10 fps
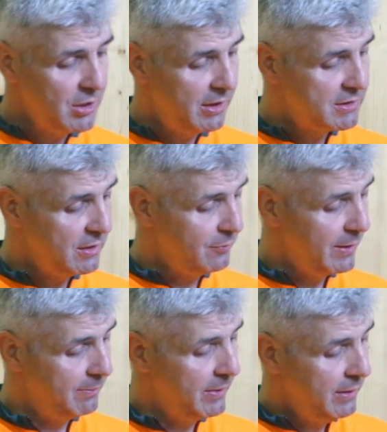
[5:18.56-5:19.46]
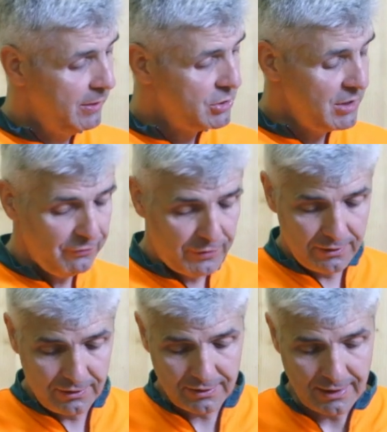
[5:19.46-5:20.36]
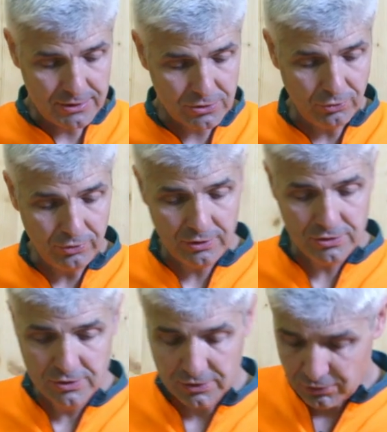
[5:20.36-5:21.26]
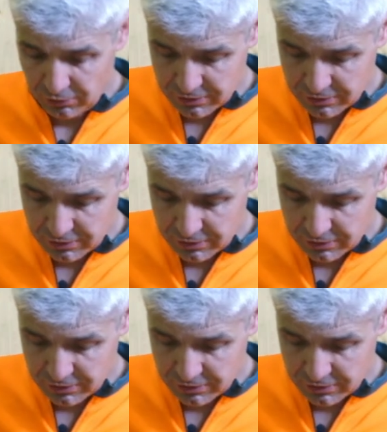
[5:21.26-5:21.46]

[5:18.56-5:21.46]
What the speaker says: my file angle plate, 30 degrees.